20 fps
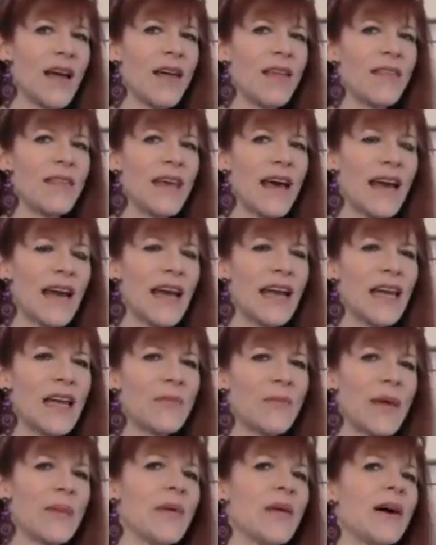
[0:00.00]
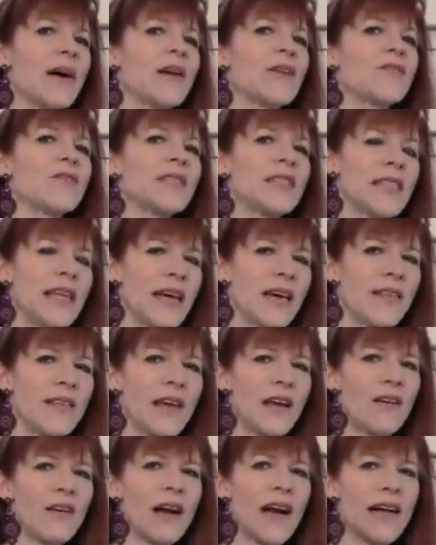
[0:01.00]
then I can maybe understand
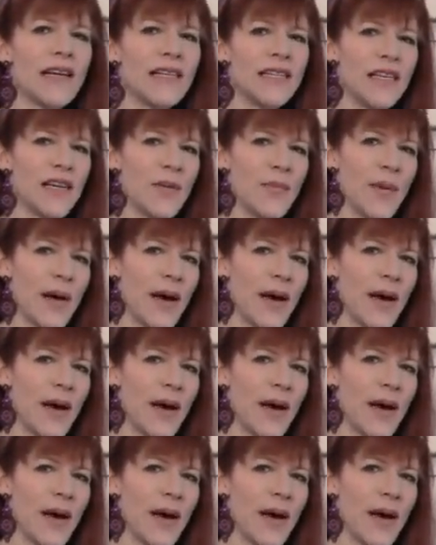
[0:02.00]
their idea